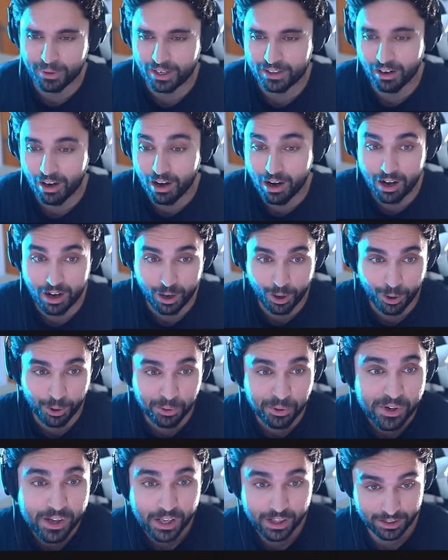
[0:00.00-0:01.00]
but
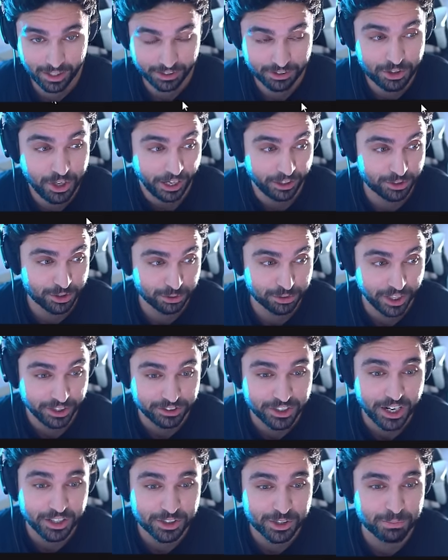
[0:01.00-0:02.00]
uh-oh, let's get to the
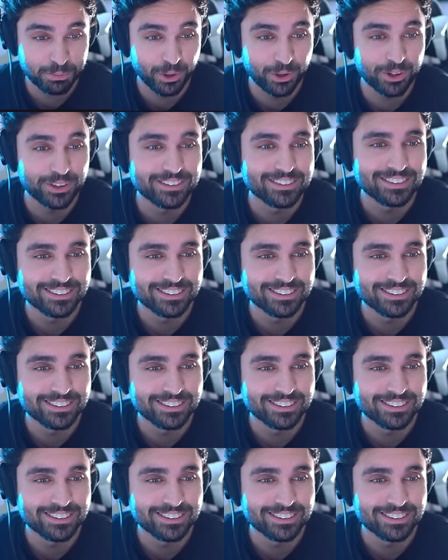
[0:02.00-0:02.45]
dashboard.